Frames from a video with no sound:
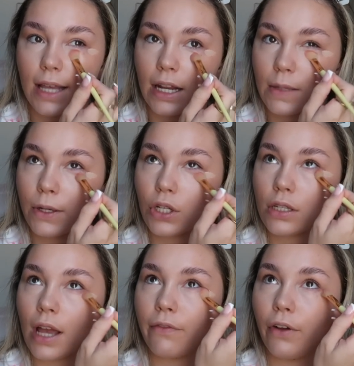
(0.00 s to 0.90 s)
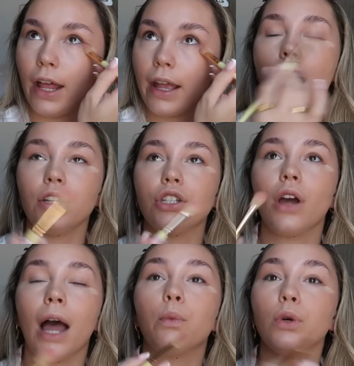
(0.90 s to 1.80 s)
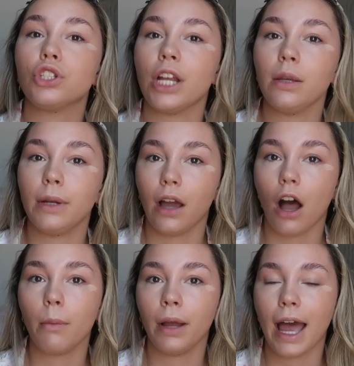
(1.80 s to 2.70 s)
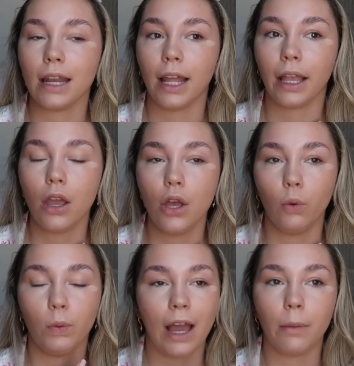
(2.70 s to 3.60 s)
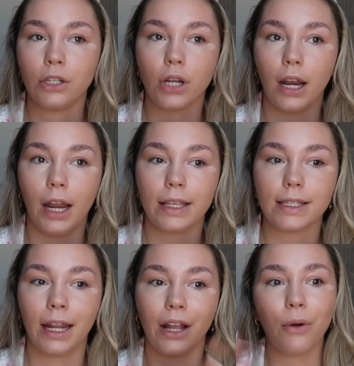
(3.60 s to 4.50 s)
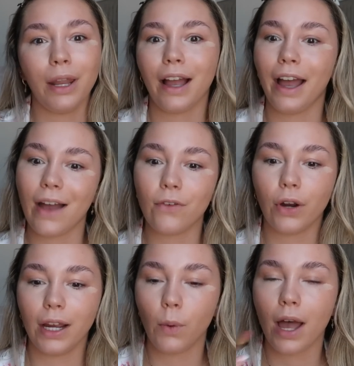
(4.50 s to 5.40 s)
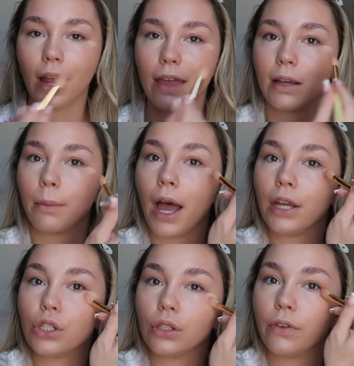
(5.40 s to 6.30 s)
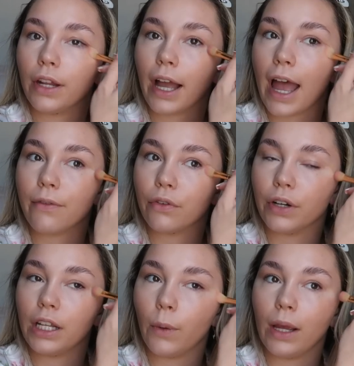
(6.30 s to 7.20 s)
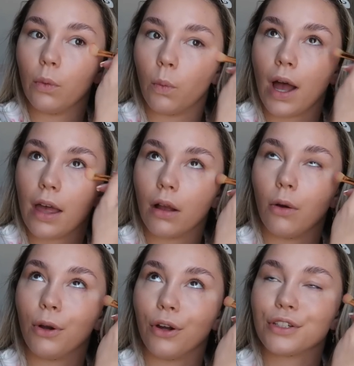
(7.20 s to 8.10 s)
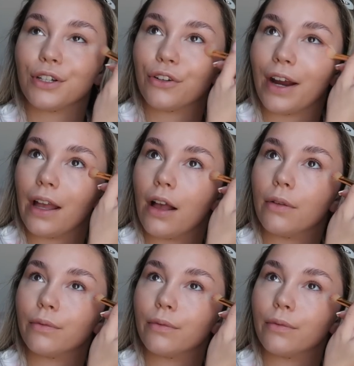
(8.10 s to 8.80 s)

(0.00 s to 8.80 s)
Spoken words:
And as much as I feel like I would genuinely hold my hand like without me trying to like say like, oh, like I have a great work ethic, but I do feel like I have a really great work, oh my god, great